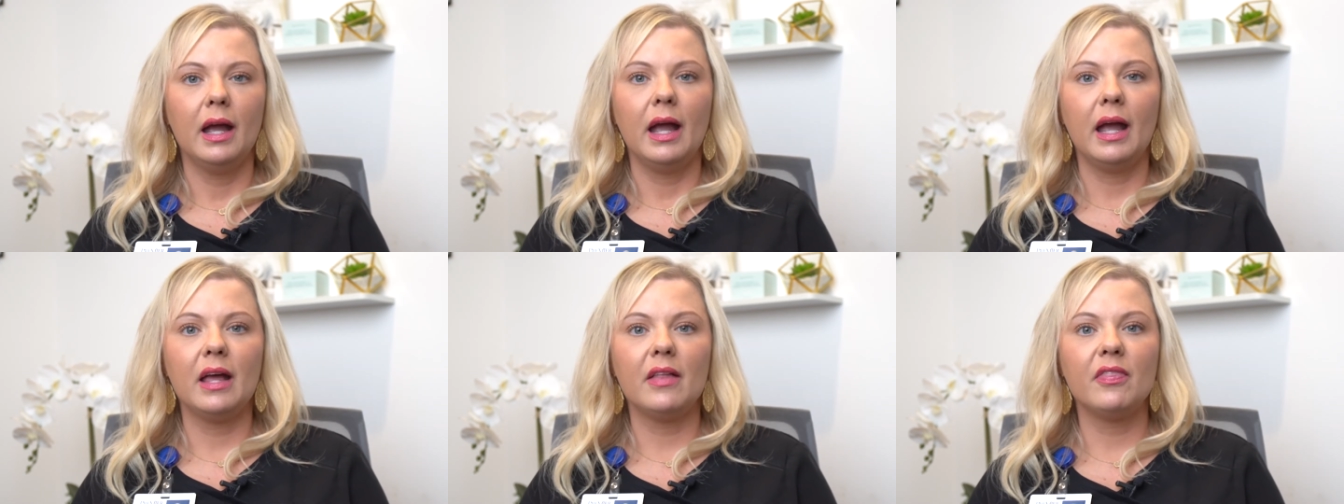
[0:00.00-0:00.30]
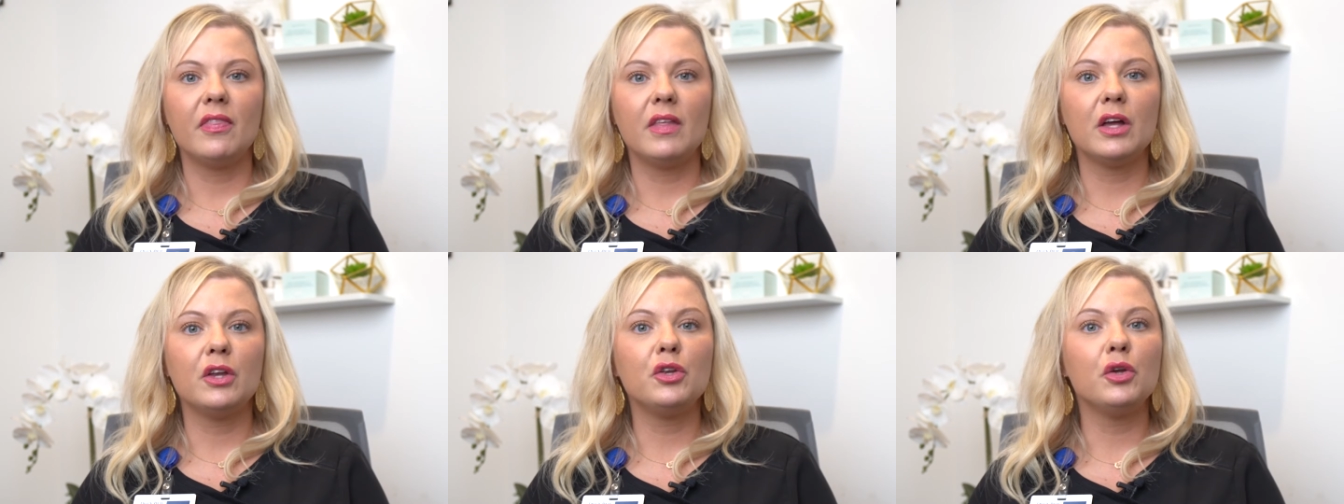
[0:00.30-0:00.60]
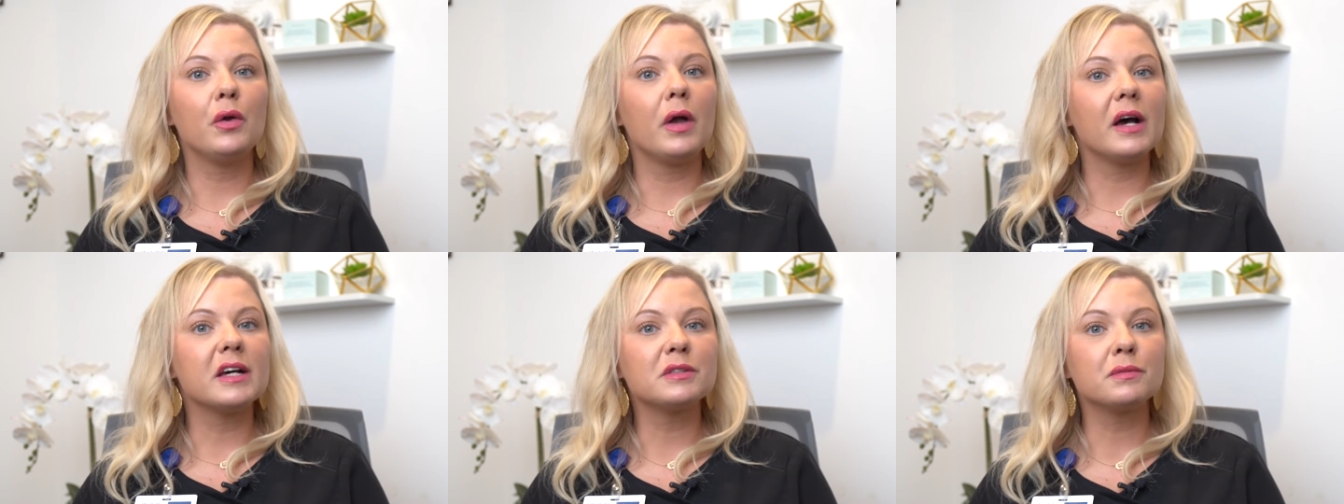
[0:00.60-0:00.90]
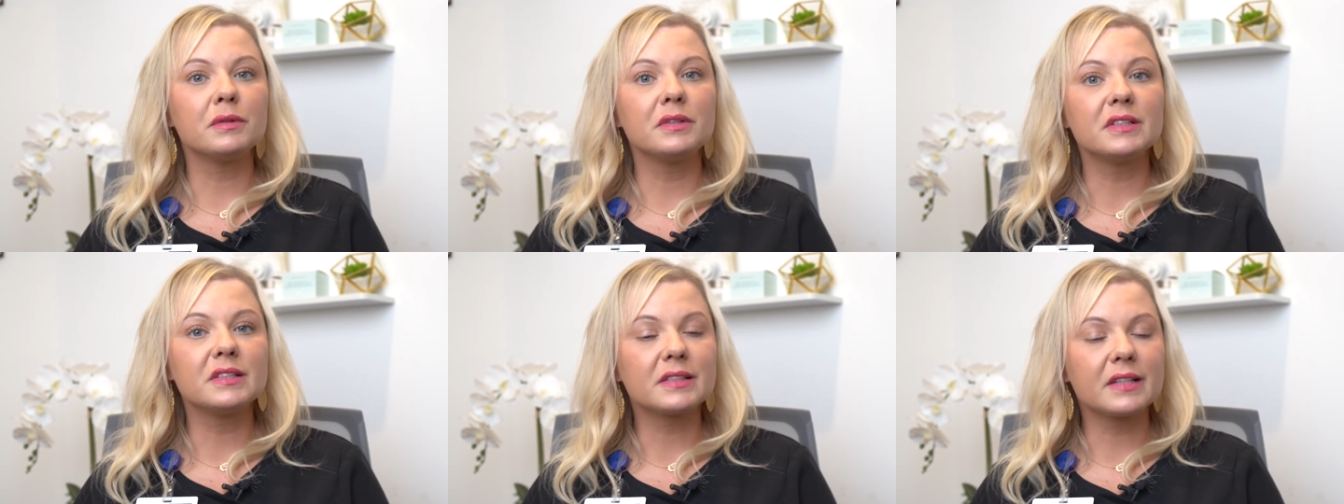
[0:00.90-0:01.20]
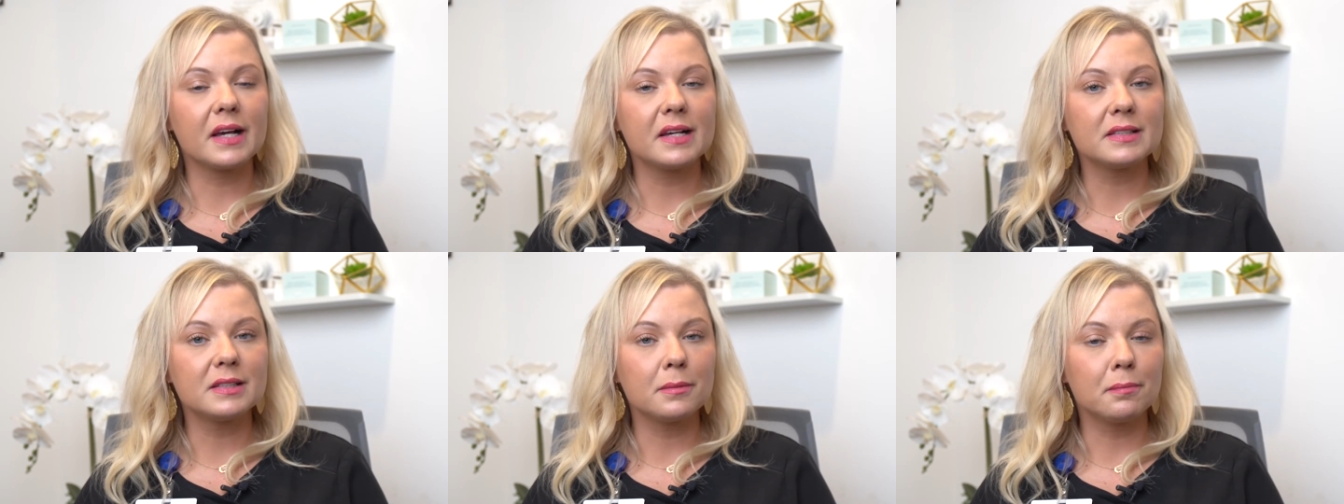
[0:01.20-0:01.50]
And then you guys will
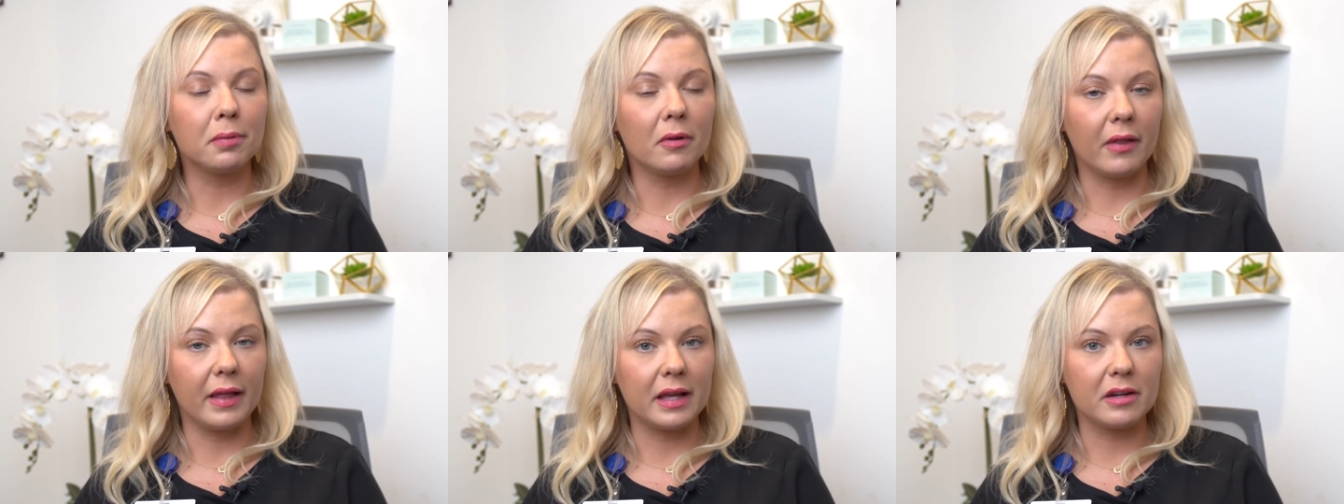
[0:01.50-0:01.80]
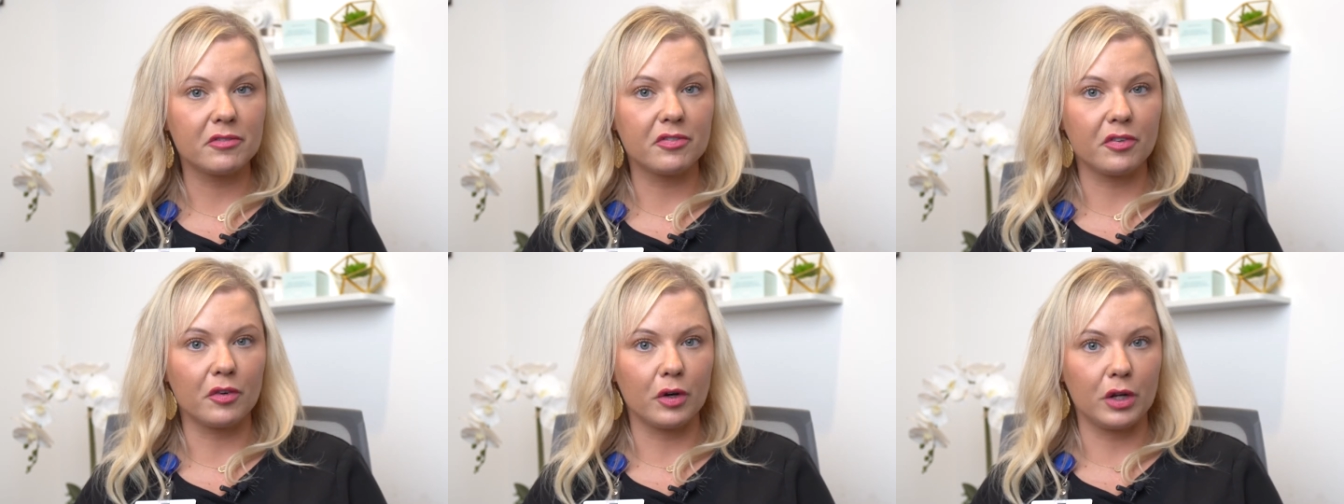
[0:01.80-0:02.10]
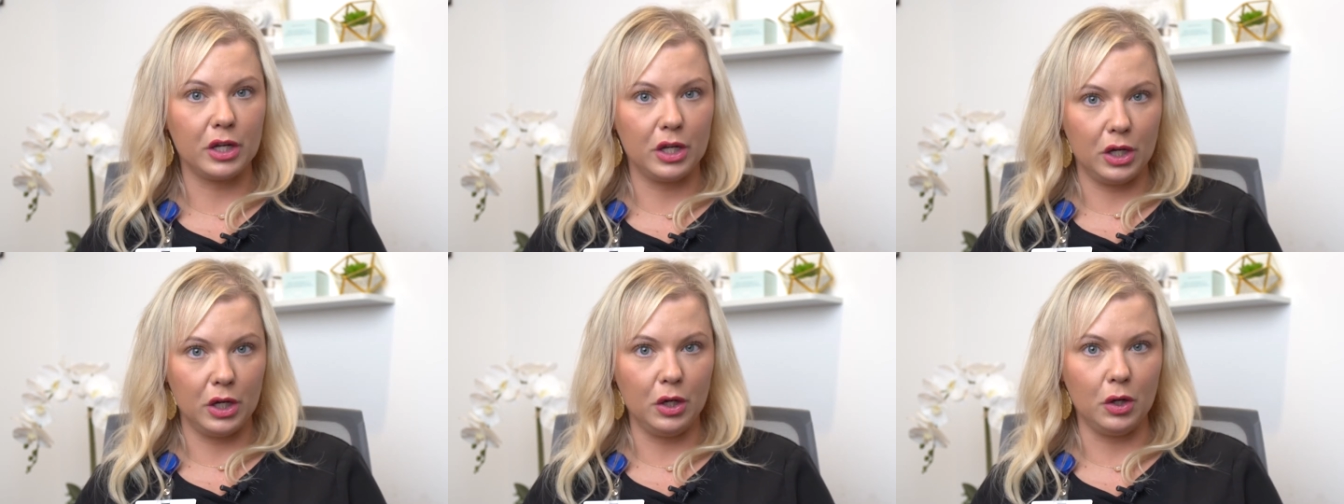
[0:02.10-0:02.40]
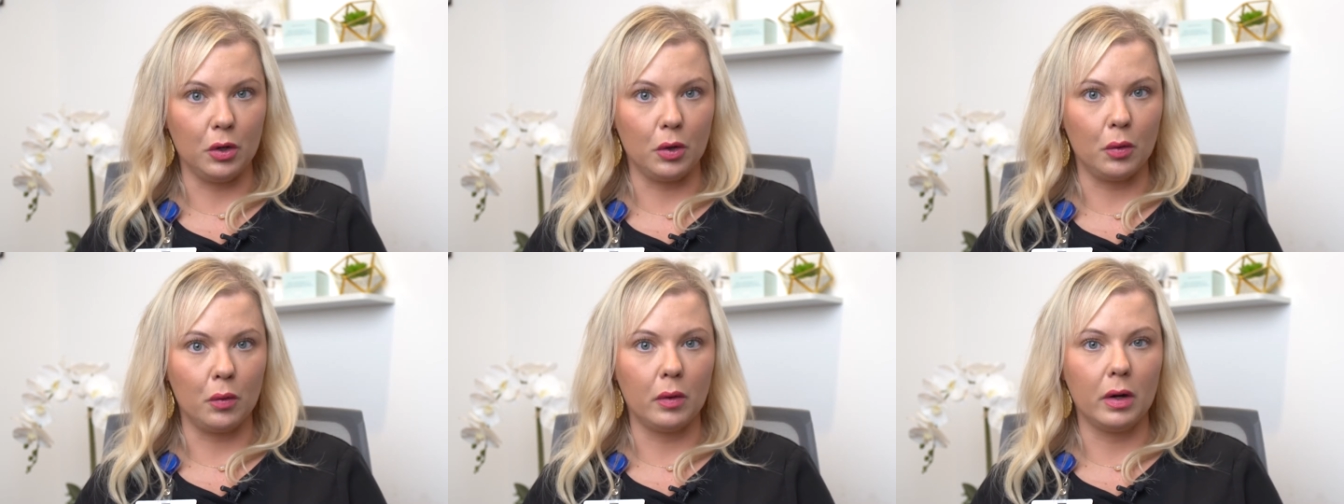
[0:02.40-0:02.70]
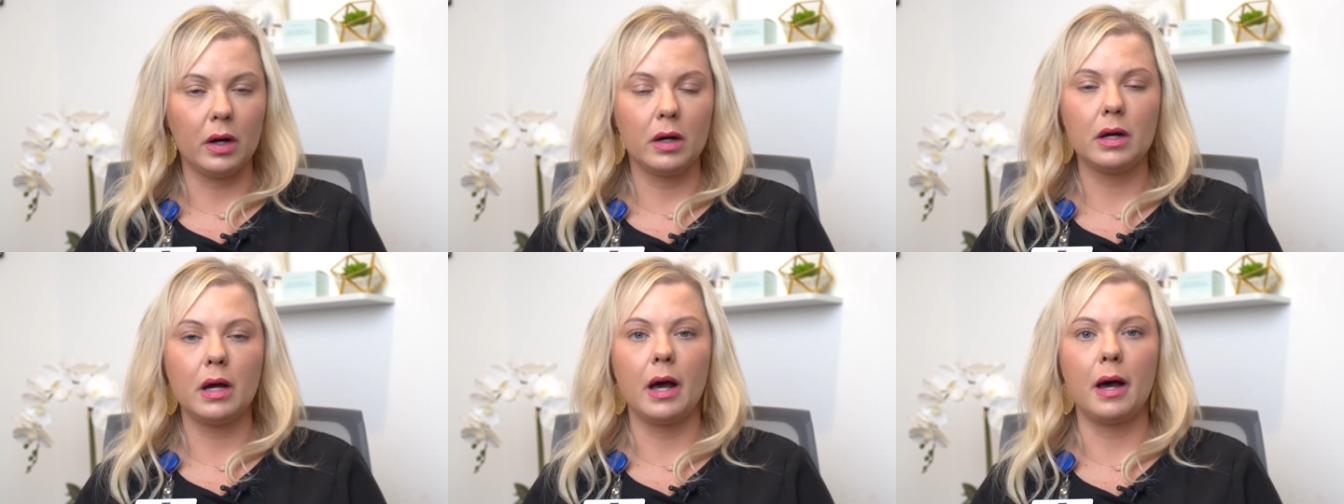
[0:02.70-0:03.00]
discuss a plan for
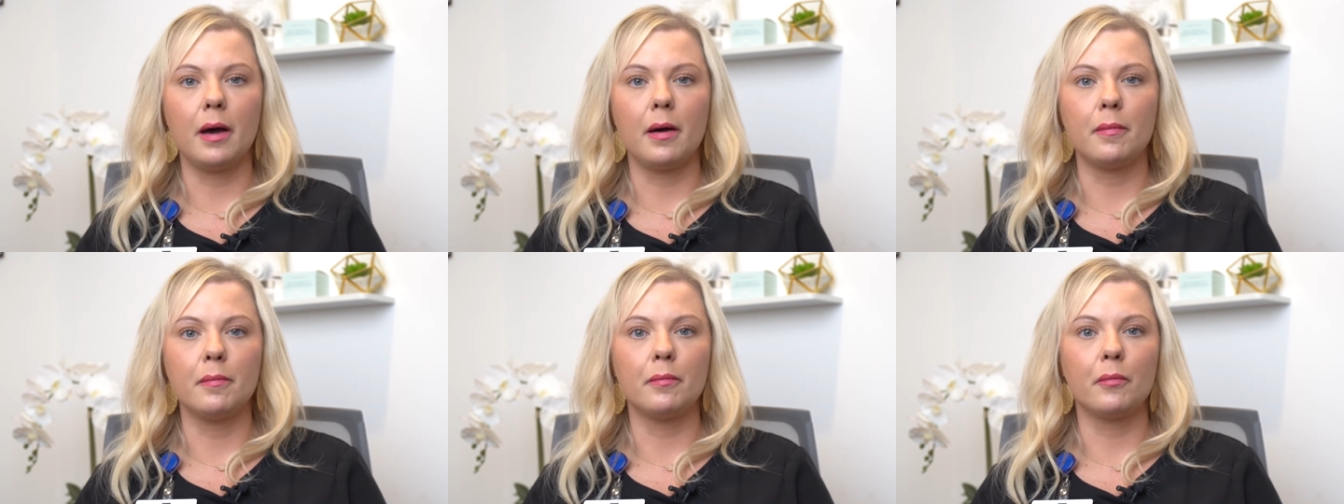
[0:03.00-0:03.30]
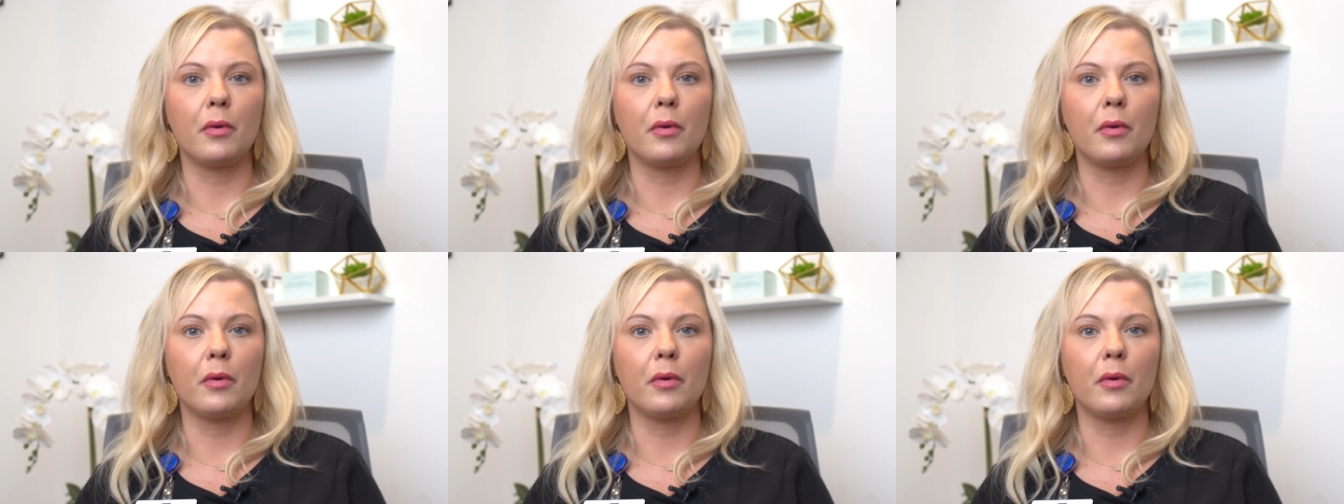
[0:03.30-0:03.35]
you, um,